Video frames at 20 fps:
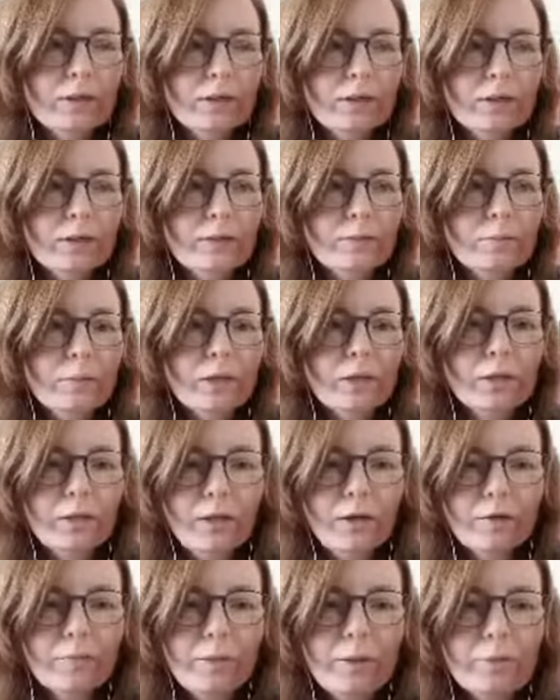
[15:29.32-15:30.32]
Um, a
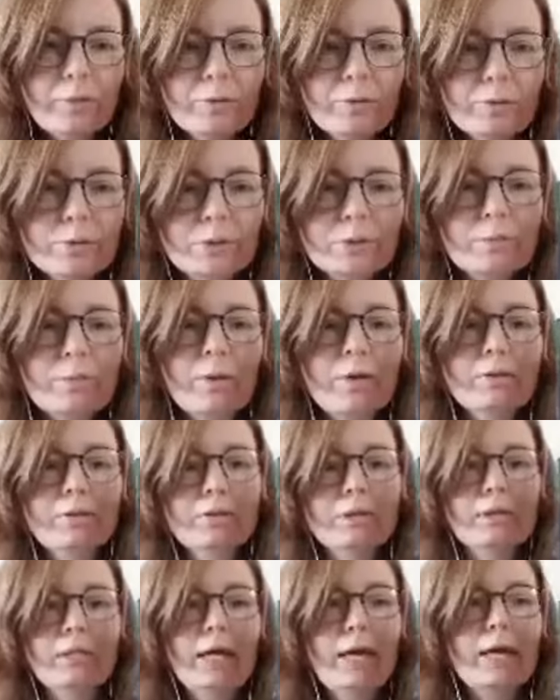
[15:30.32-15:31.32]
lot of people
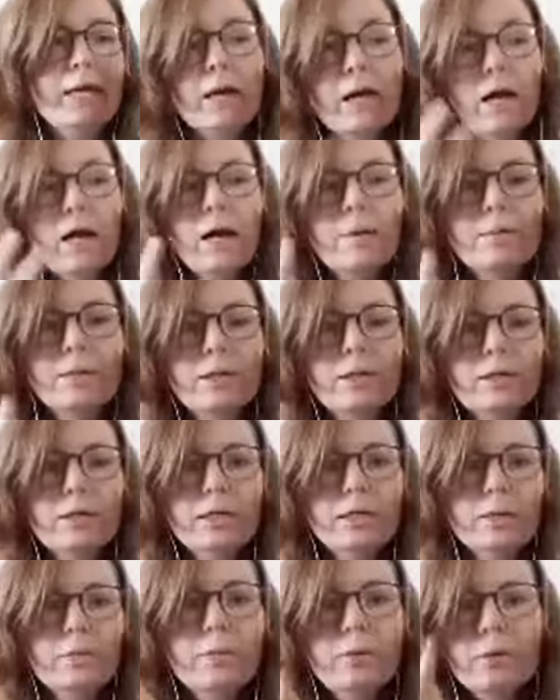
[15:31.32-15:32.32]
responded like, I'm gonna
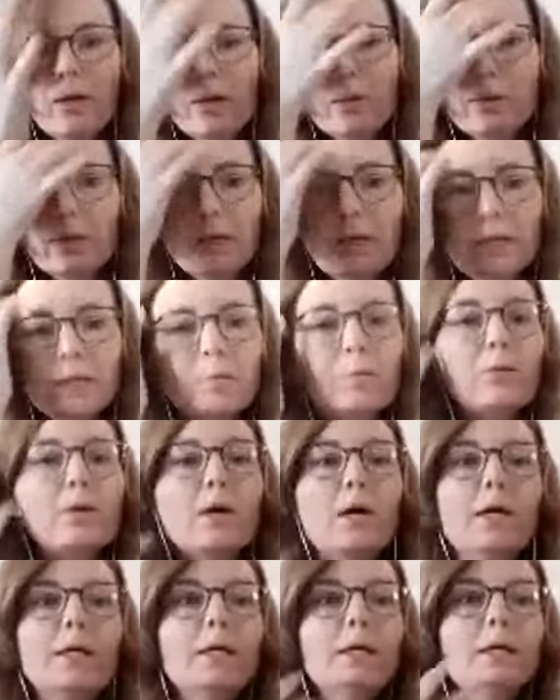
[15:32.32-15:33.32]
need that book, I'm gonna need the book,
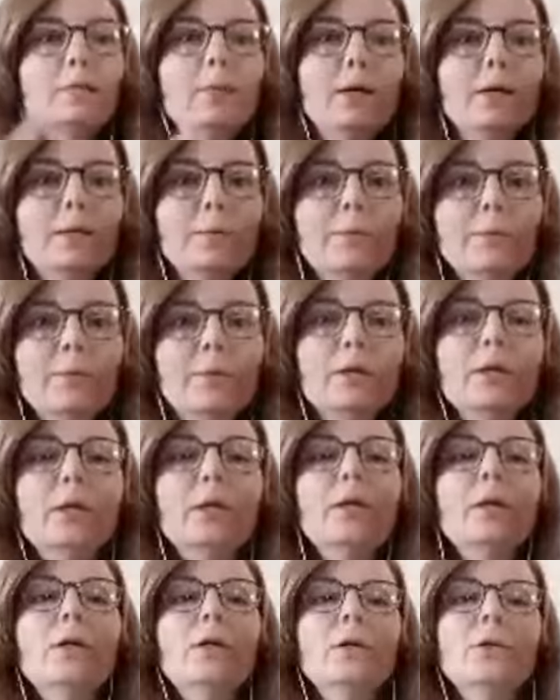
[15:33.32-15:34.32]
I need to buy that book.
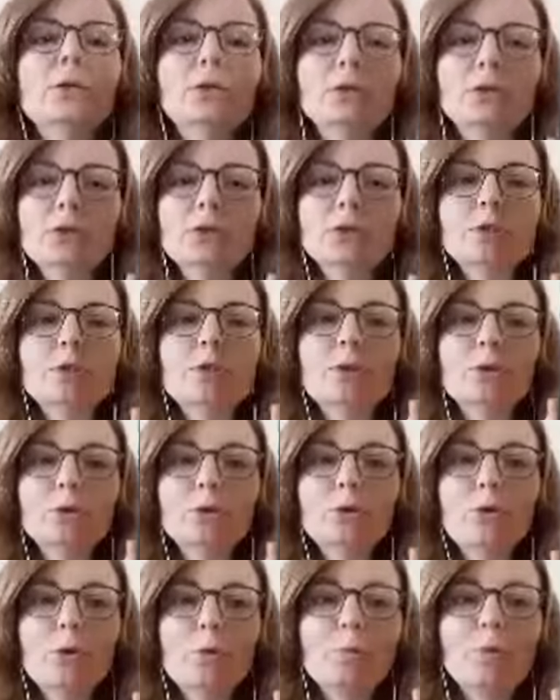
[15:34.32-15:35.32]
So just, you know,
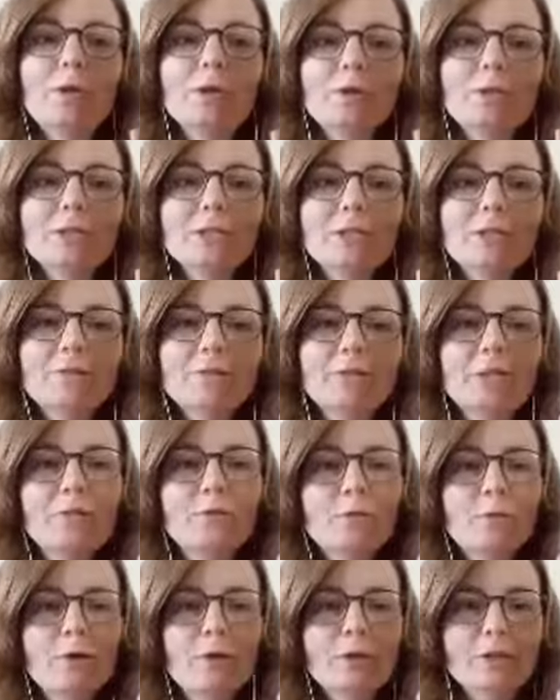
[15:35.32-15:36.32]
join me on the seventeenth
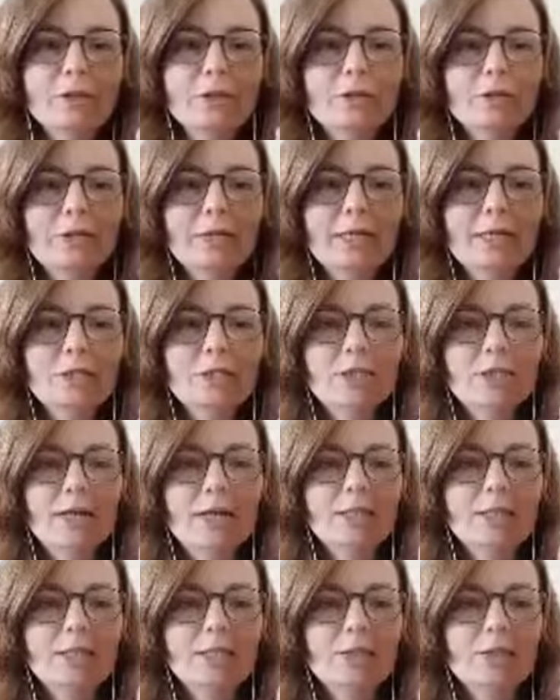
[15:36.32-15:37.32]
of March and you'll get a
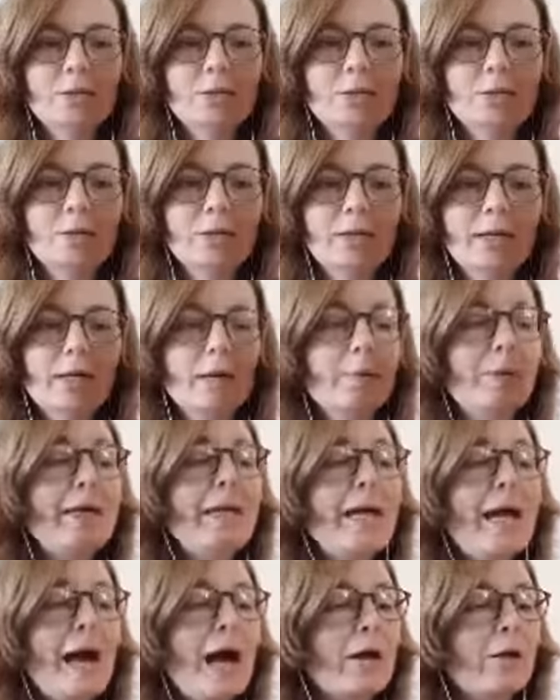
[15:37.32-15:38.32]
chance to get a copy.
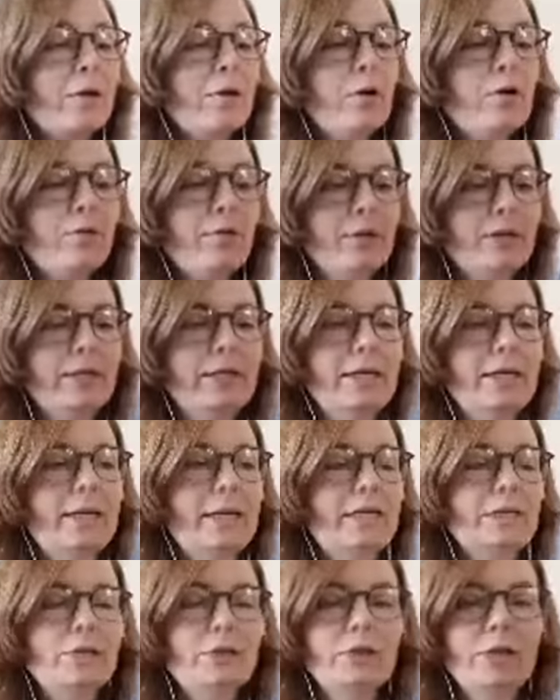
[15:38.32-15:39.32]
I don't know if I can
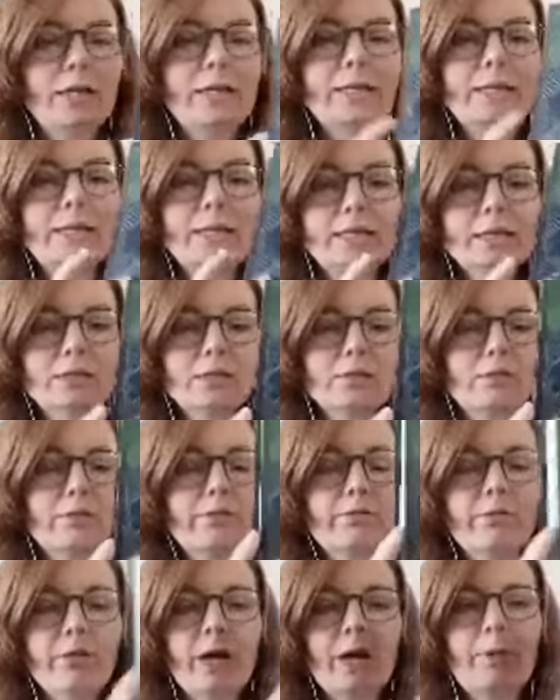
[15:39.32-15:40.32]
get you like this
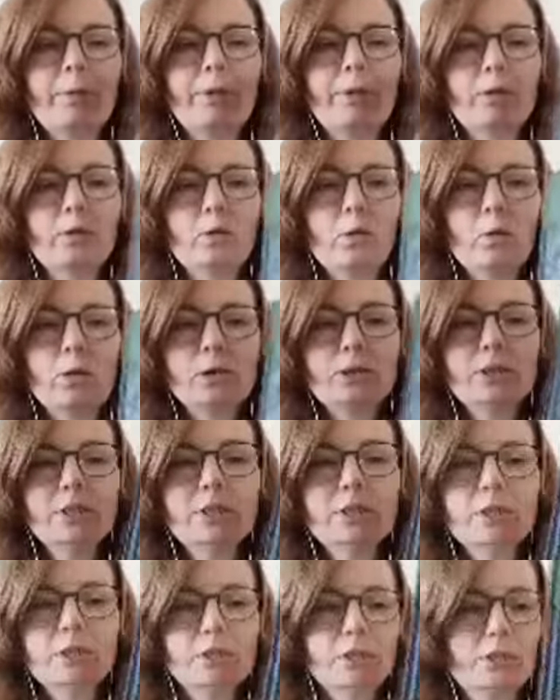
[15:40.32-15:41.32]
very
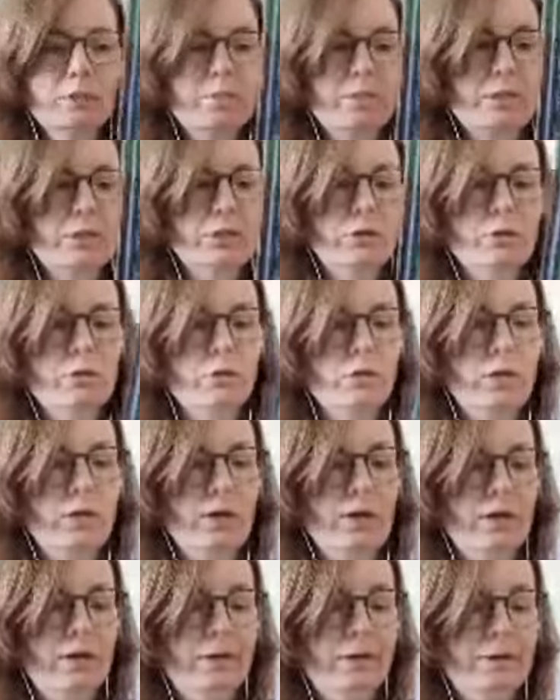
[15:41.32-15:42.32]
gorgeous special,
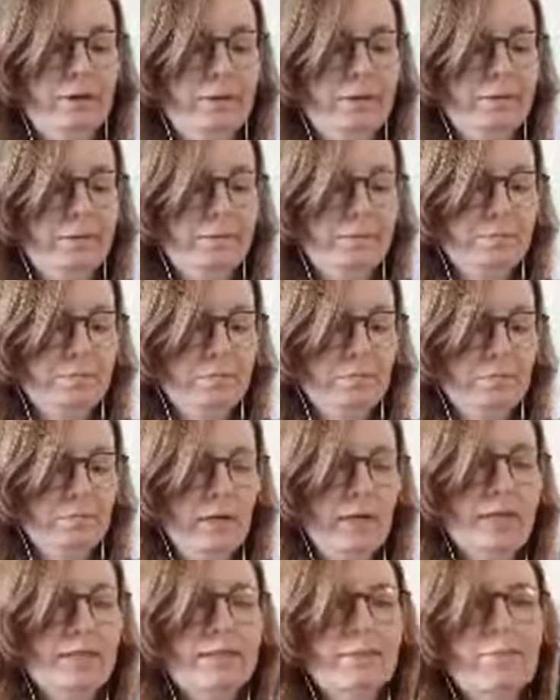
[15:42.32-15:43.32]
um,
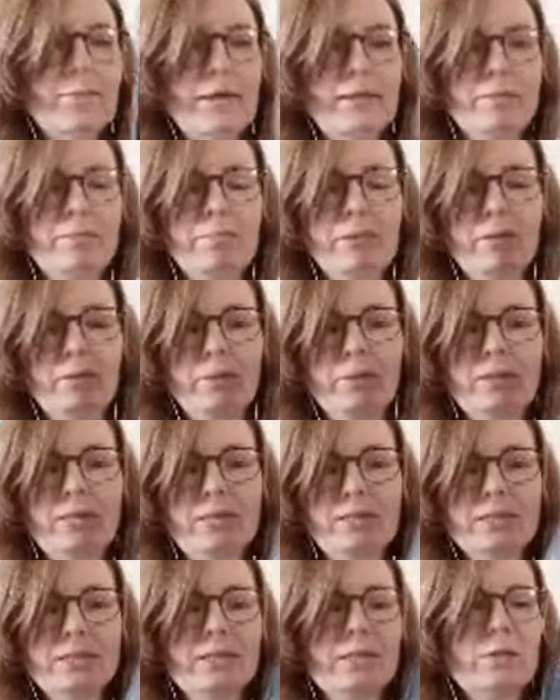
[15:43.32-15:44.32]
yeah, it's a Penguin
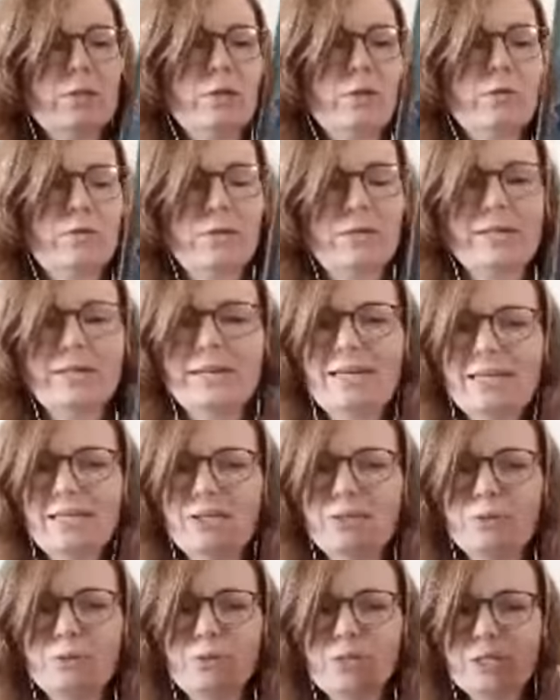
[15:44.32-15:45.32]
Classics. I don't know if I can
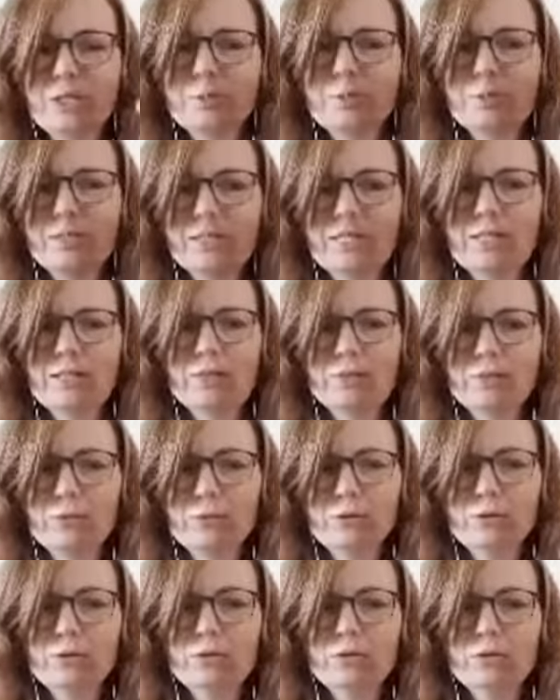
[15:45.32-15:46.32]
get you this particular
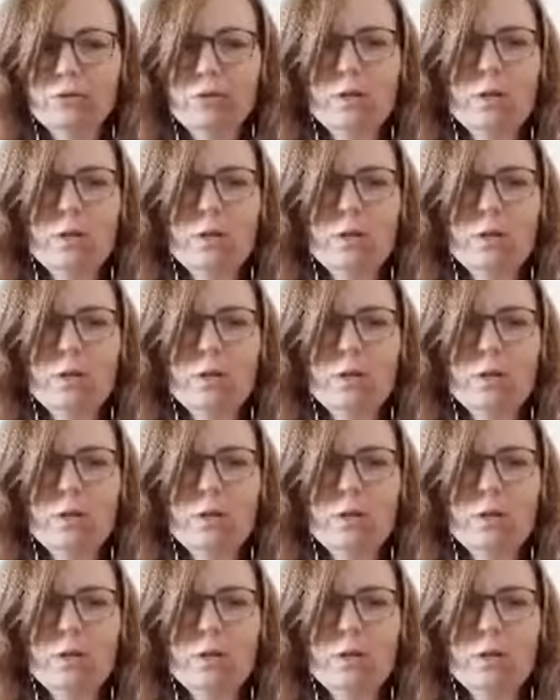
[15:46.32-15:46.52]
version.